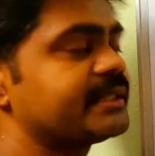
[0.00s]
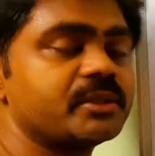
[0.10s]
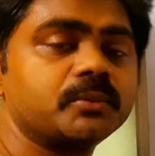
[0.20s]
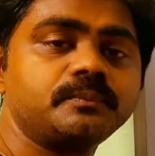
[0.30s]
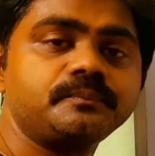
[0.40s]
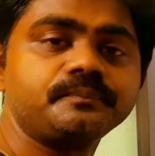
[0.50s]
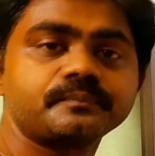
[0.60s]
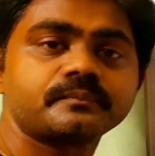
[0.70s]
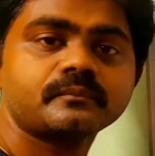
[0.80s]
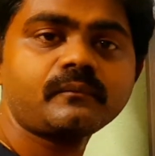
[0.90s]
Q.
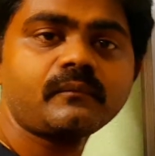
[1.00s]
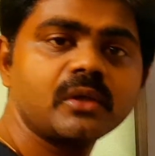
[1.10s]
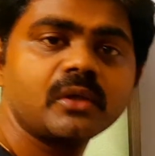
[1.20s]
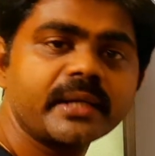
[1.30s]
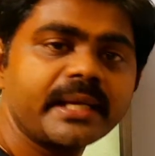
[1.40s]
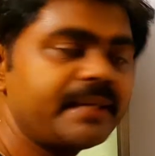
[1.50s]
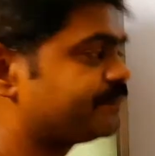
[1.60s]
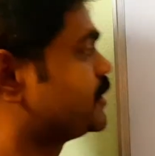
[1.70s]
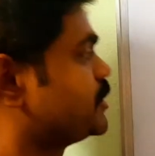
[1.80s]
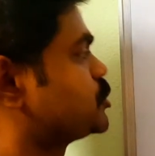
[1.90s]

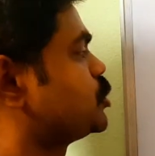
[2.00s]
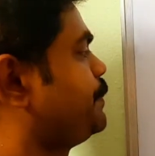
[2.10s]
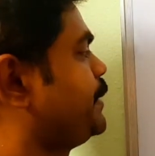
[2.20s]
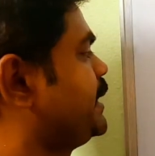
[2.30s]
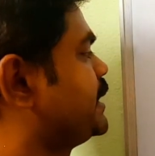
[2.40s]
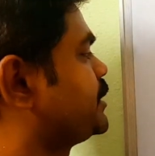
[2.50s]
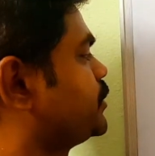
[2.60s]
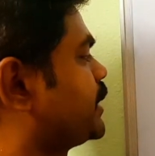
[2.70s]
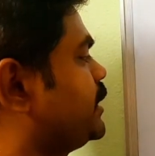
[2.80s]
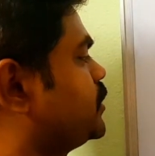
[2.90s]
Okay. So P and Q,
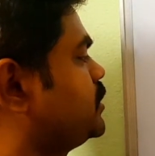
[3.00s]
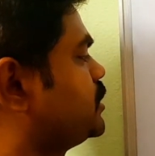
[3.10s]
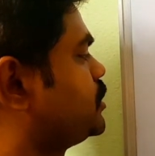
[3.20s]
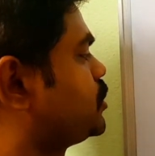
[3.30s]
write down